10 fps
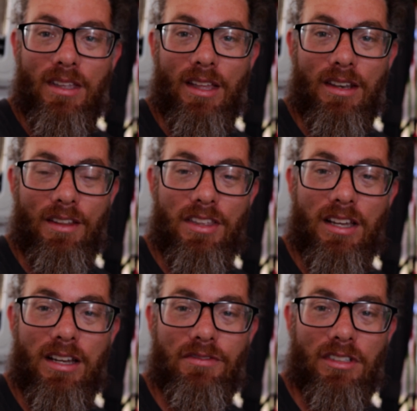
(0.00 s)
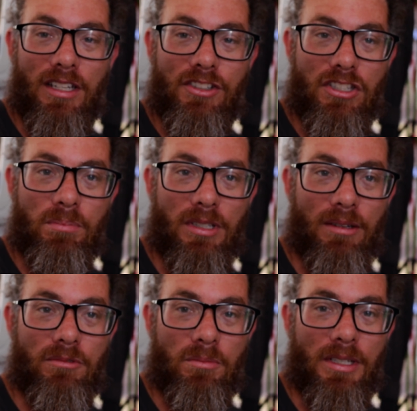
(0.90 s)
And I think after lunch the
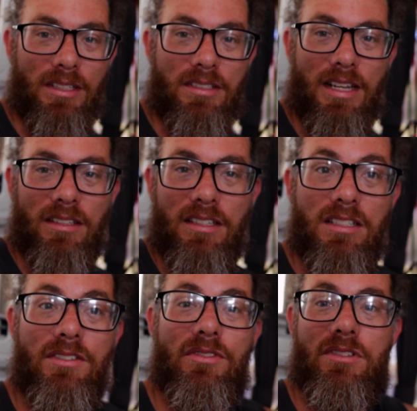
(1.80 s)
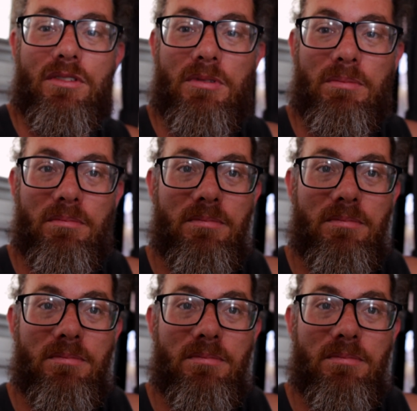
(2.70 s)
plan will be to take the kids for a swim.